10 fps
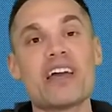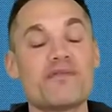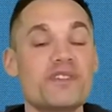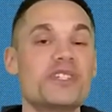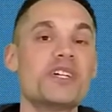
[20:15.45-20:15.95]

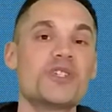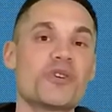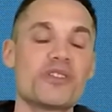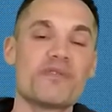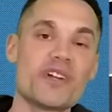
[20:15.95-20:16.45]
If you did
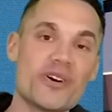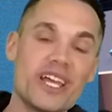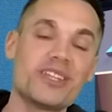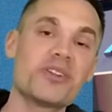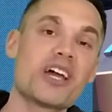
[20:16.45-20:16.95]
enjoy the video,
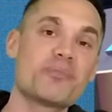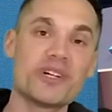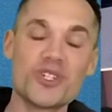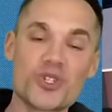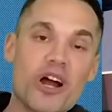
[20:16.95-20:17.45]
hit the like
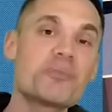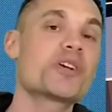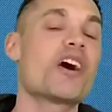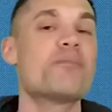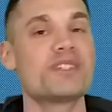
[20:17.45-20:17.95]
button, drop your
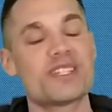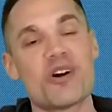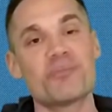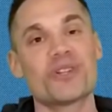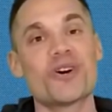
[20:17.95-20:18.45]
comments
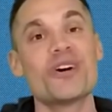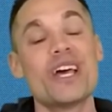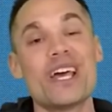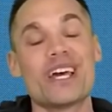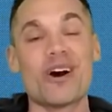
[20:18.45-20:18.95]
down below,
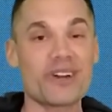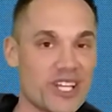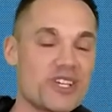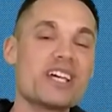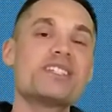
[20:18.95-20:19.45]
and I'll
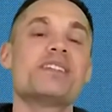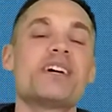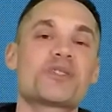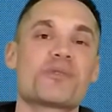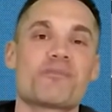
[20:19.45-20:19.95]
catch you guys in the
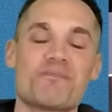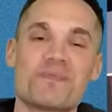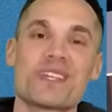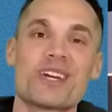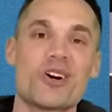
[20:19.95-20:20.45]
next one.
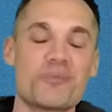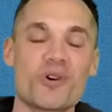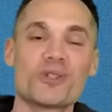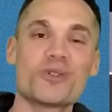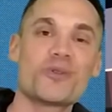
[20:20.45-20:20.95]
Hope you're
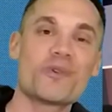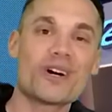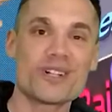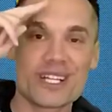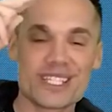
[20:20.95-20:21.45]
all doing
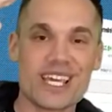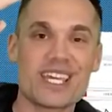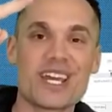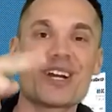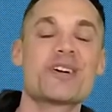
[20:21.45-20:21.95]
well. Take
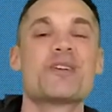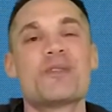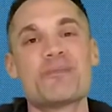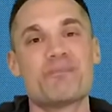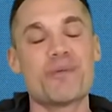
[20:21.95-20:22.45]
care.
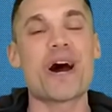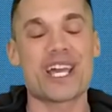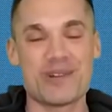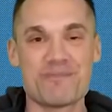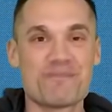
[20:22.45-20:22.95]
Bye-bye.